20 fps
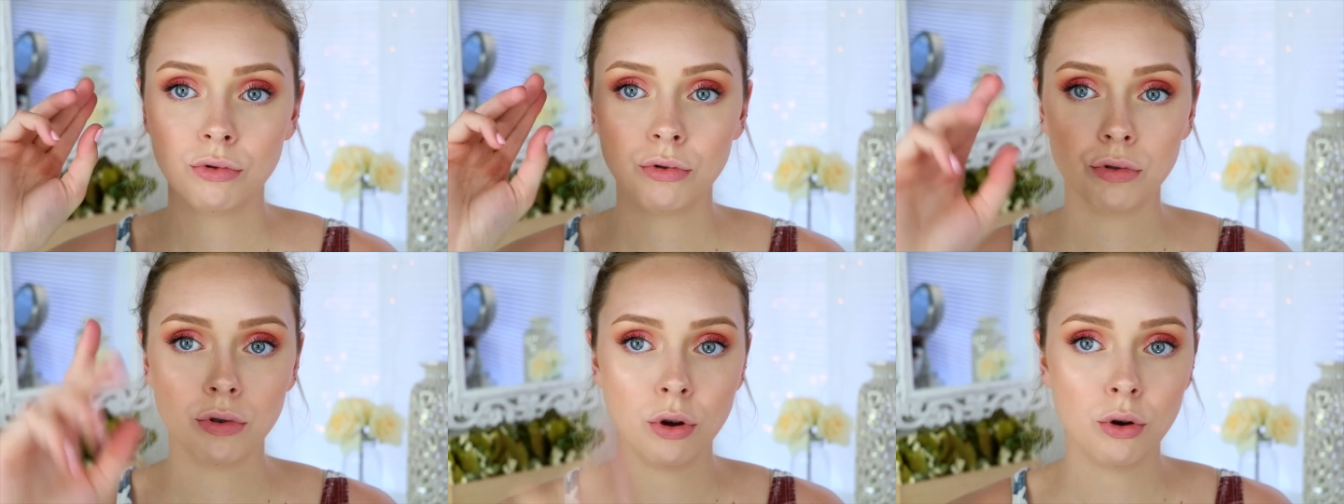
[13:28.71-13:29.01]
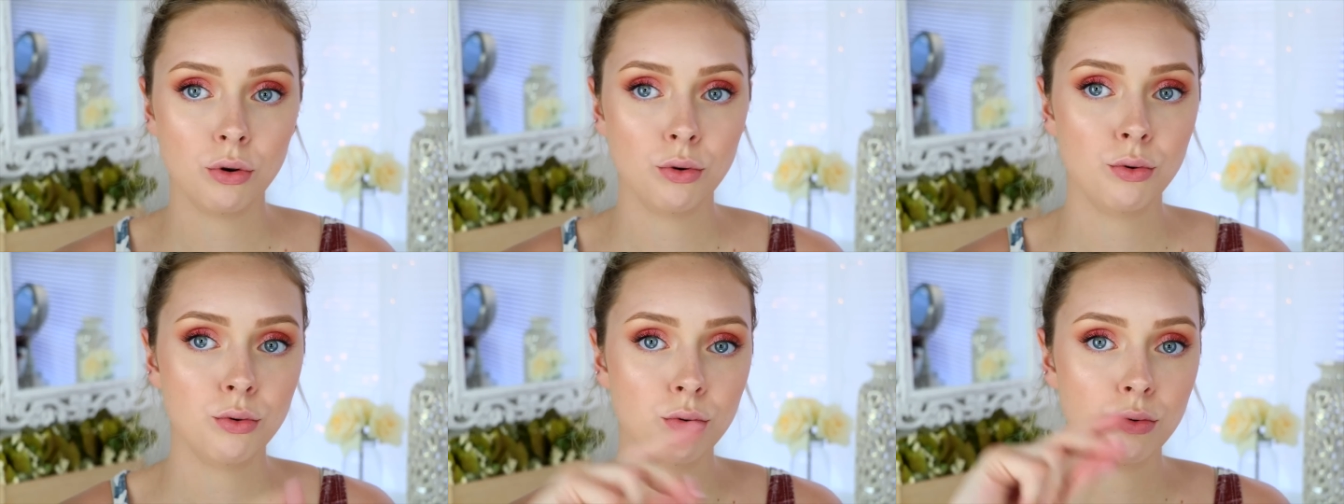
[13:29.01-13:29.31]

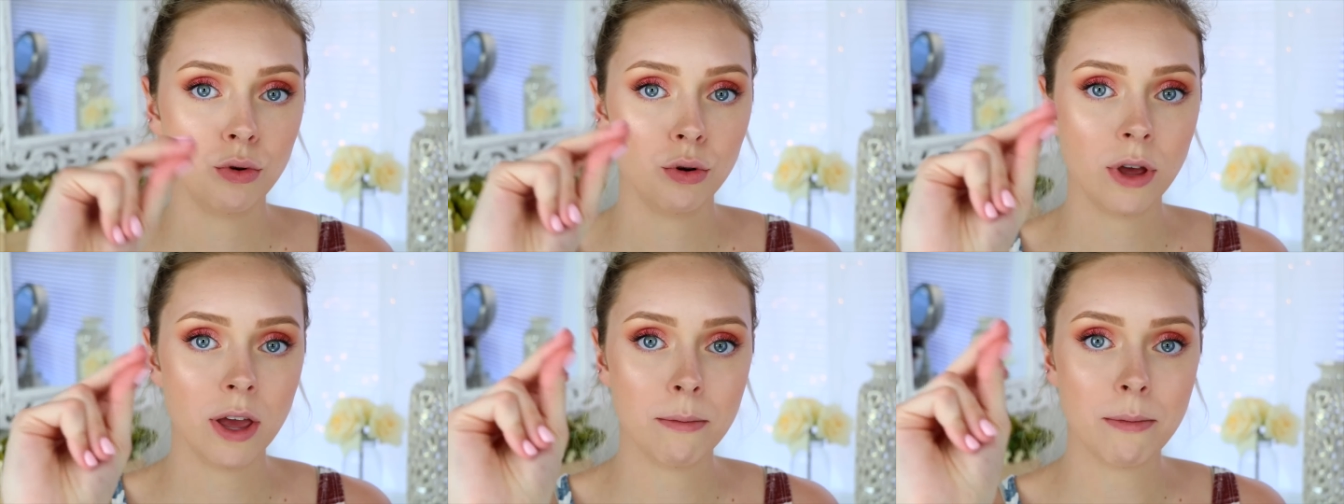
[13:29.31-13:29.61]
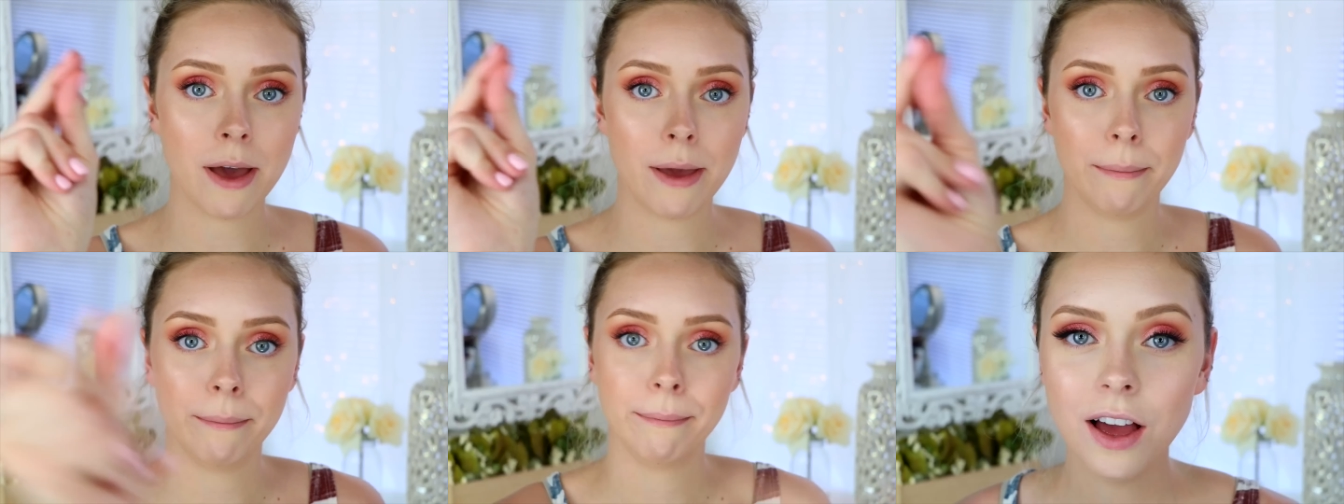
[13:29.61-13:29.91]
So, okay,
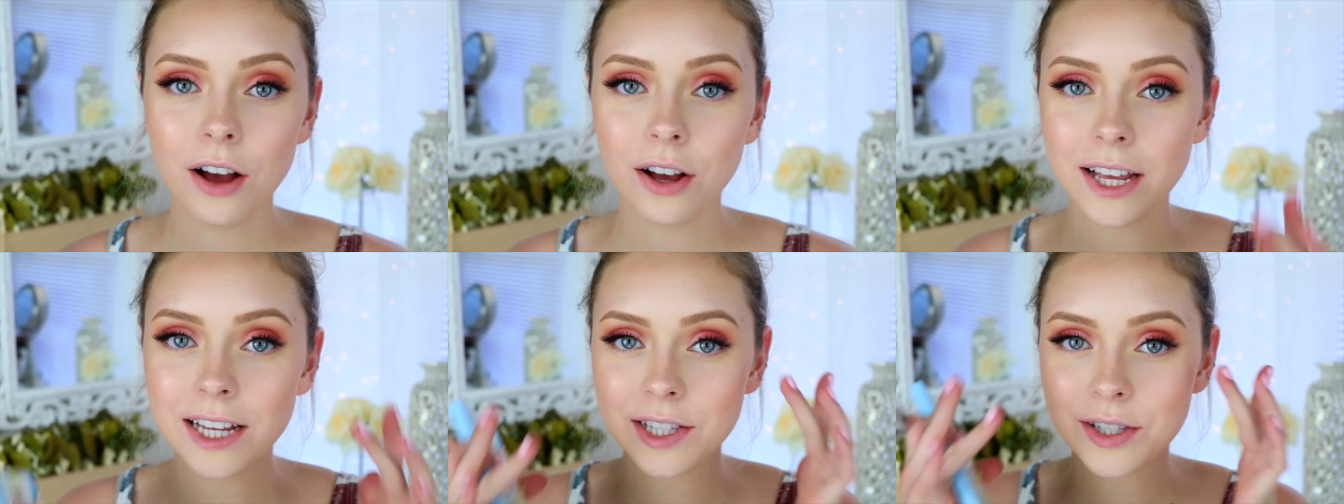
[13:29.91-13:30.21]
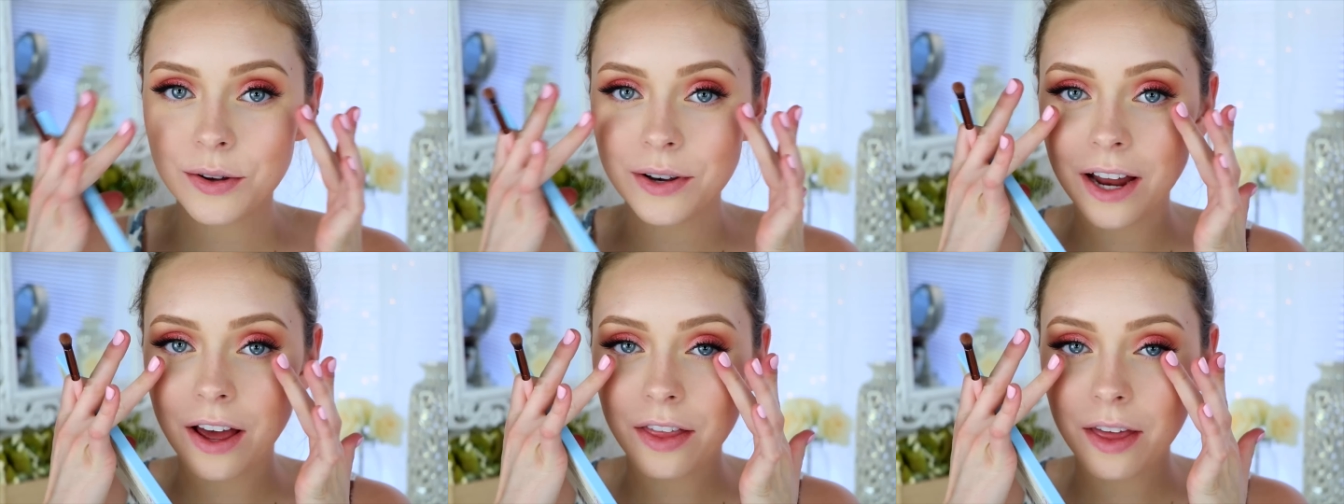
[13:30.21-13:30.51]
bye. Okay,
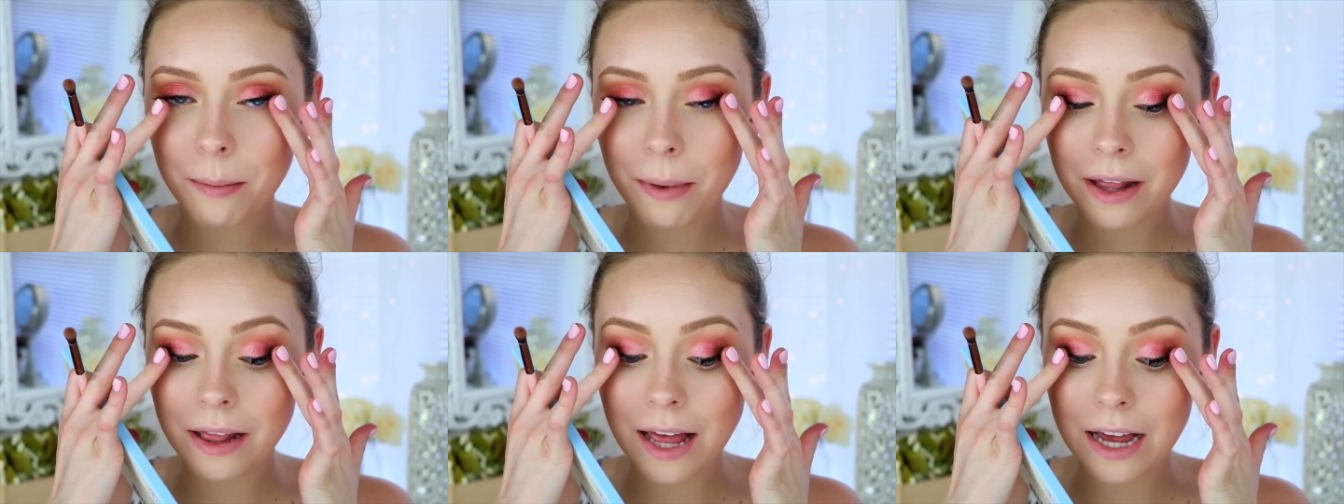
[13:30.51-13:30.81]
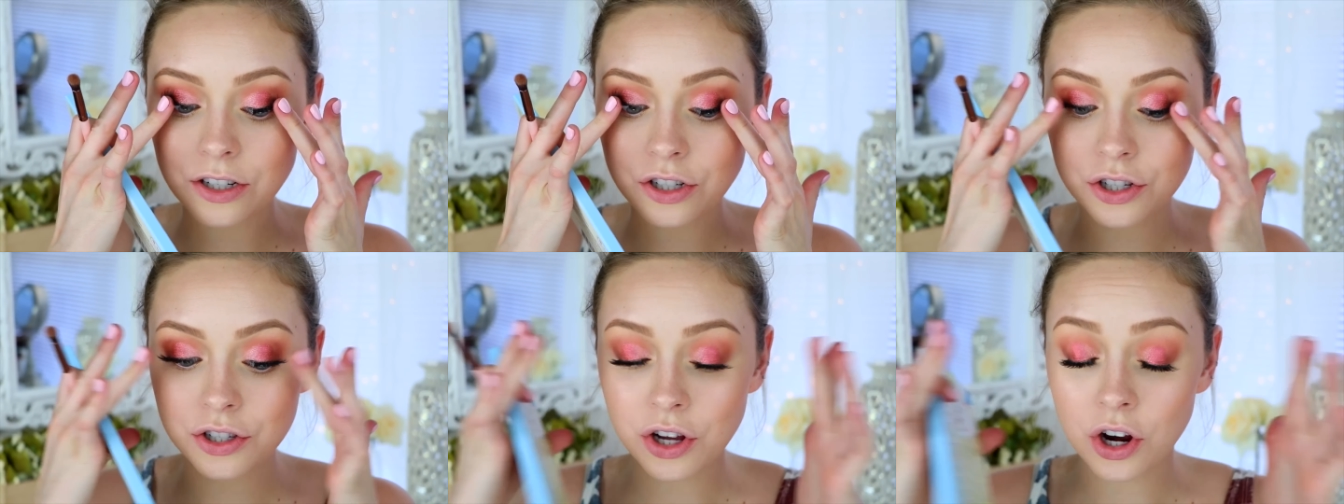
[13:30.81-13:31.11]
so now that my
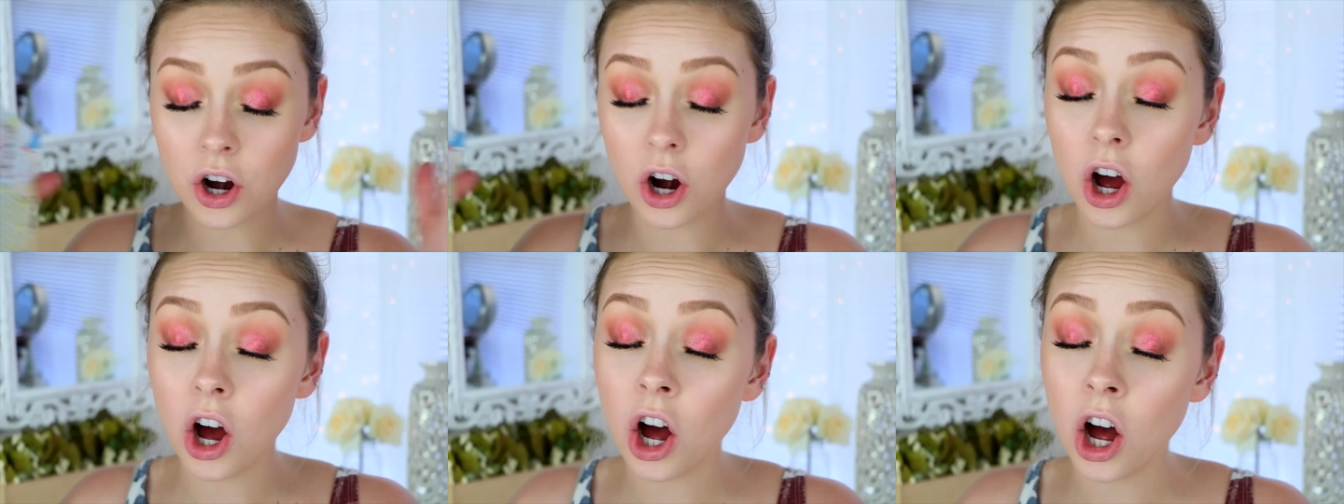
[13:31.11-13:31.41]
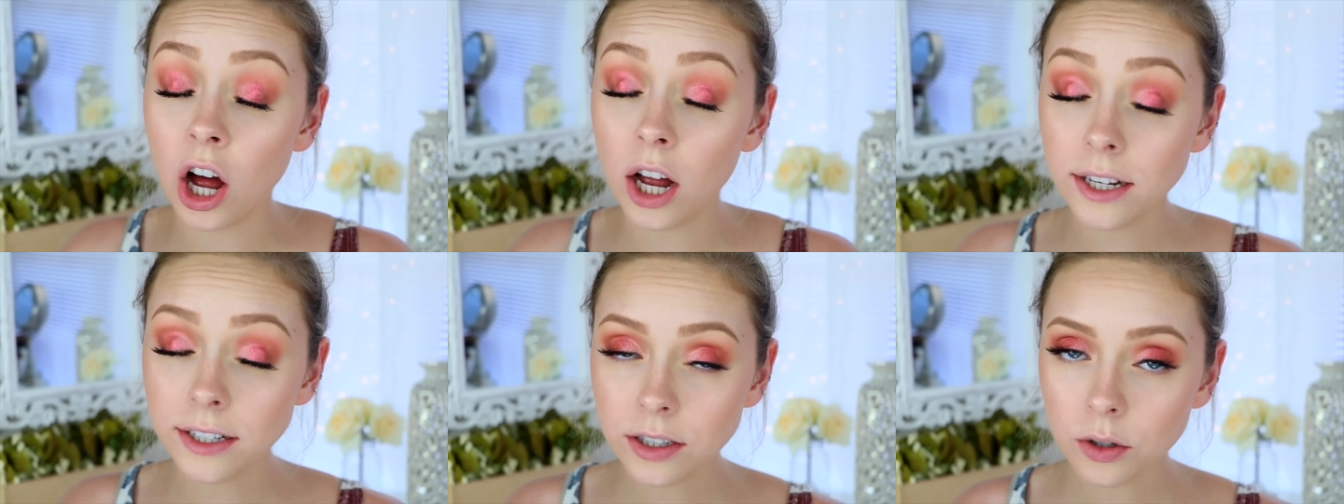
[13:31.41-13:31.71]
lashes are
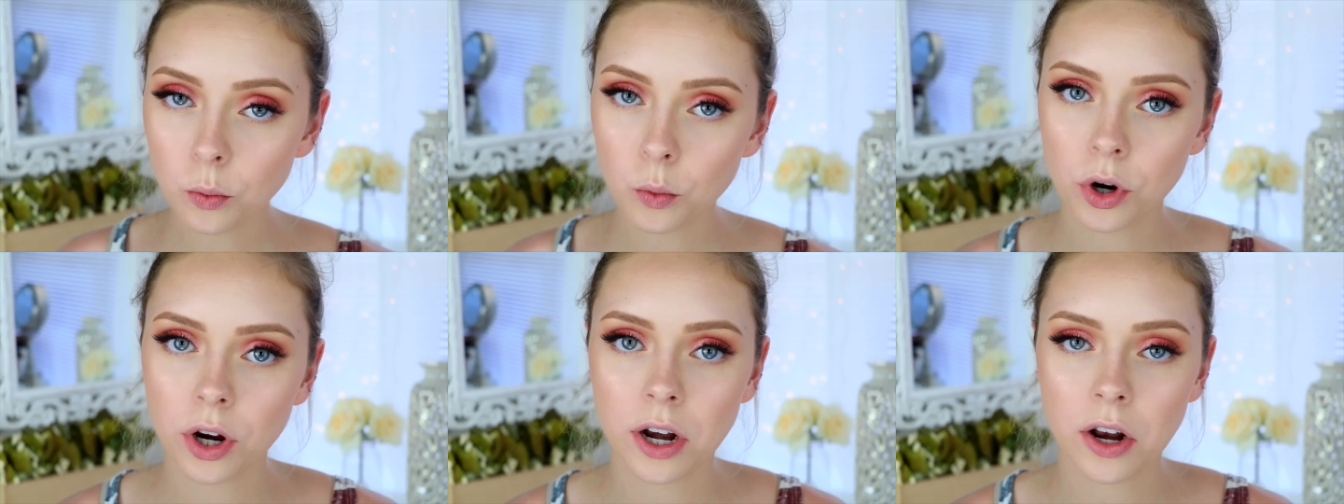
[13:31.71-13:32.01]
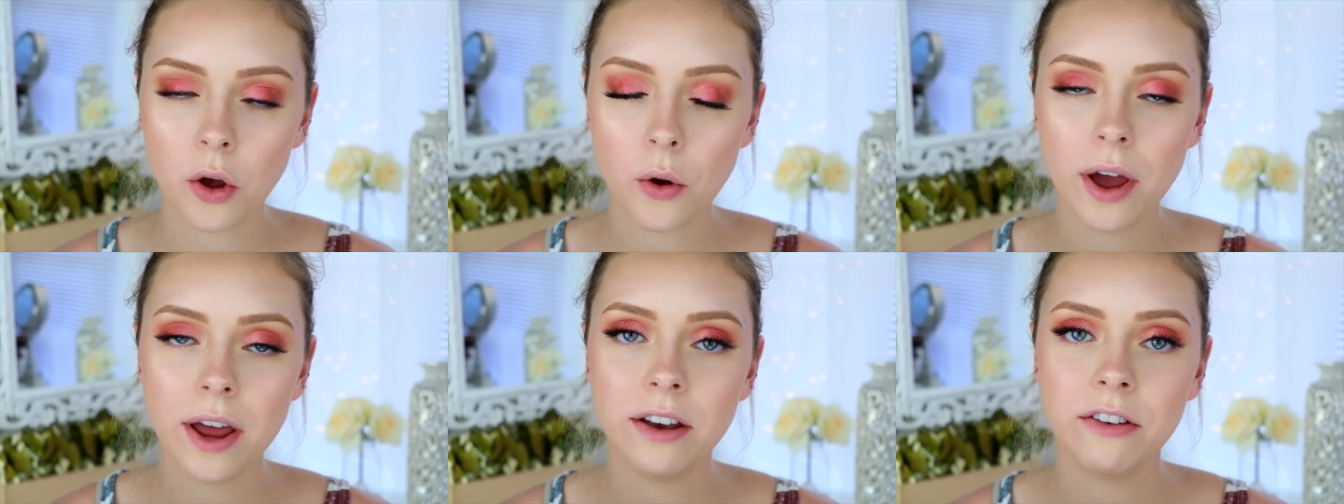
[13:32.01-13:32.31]
on, we're
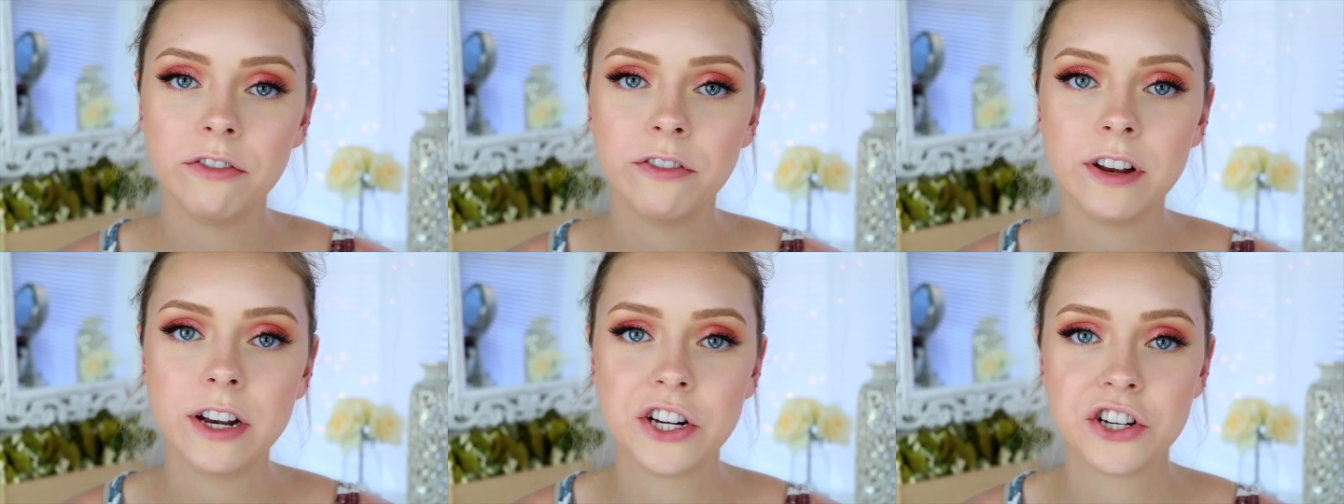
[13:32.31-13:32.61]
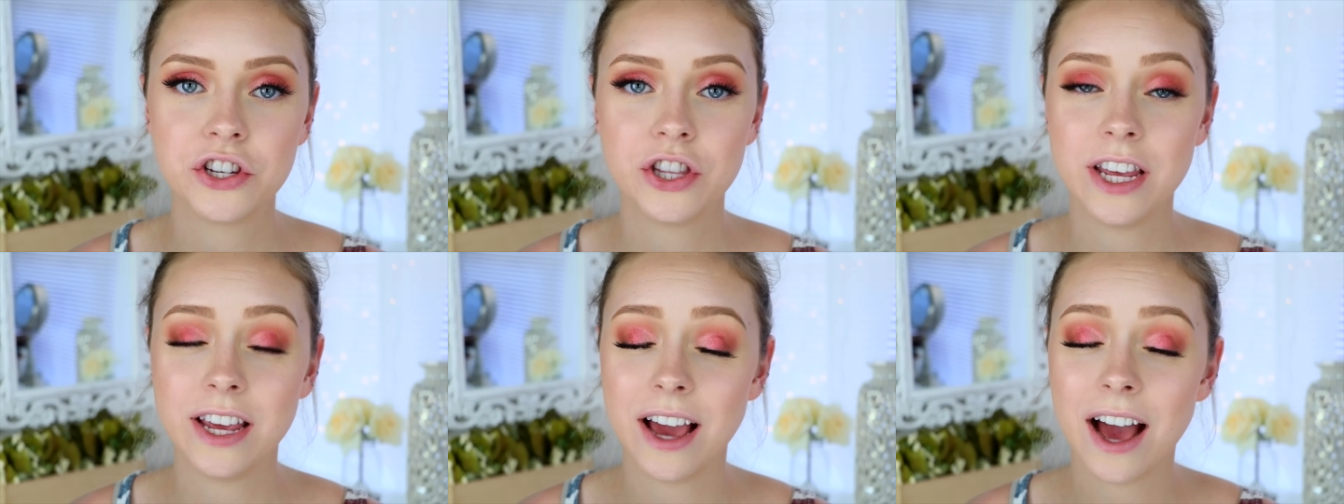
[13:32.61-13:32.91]
gonna go ahead and
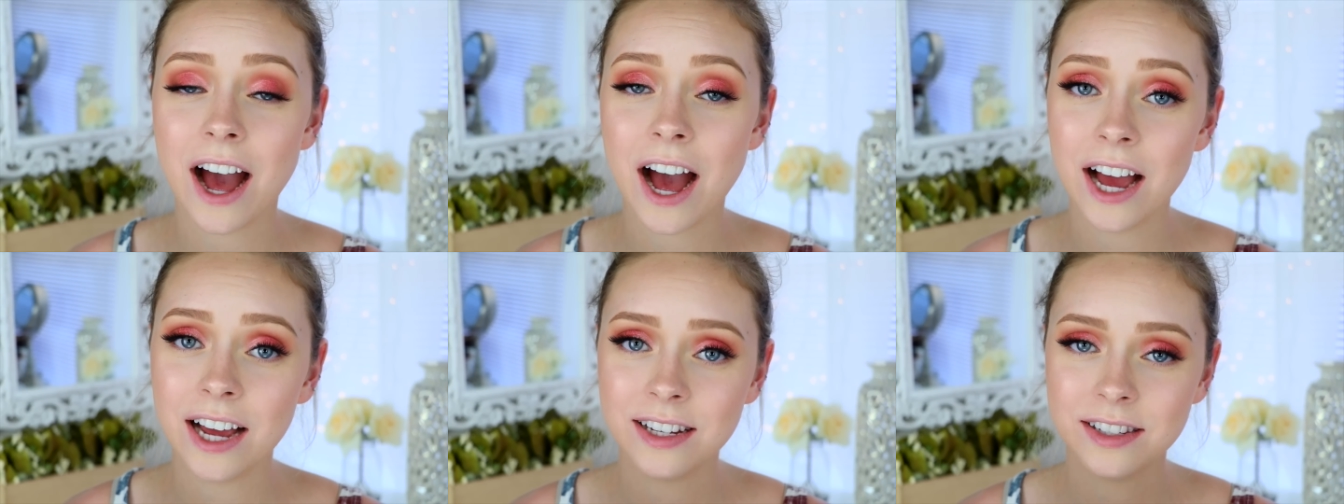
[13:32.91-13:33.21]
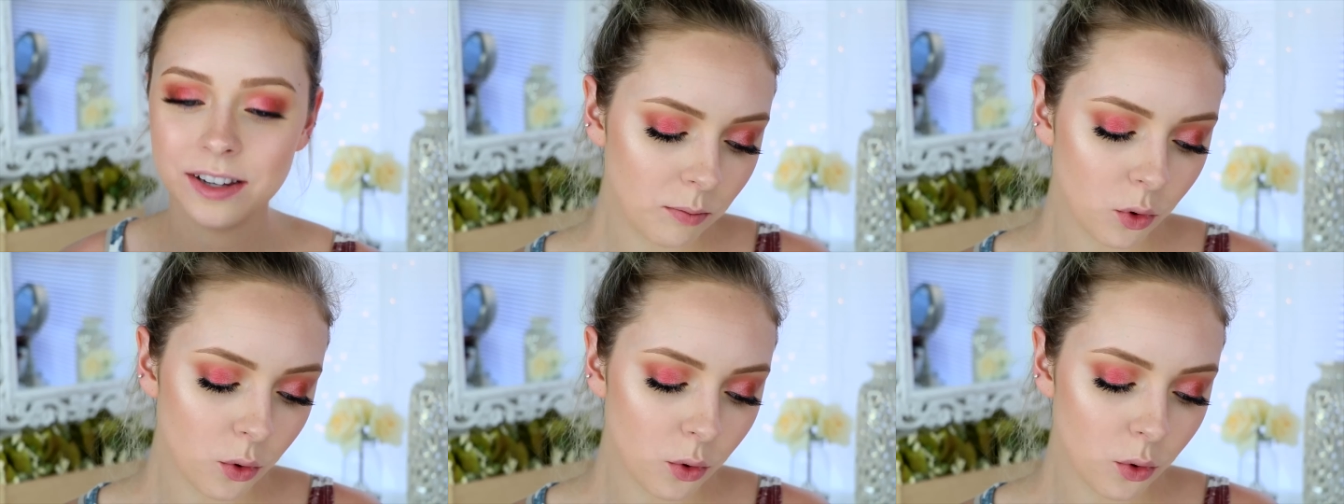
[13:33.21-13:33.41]
finish the eyes.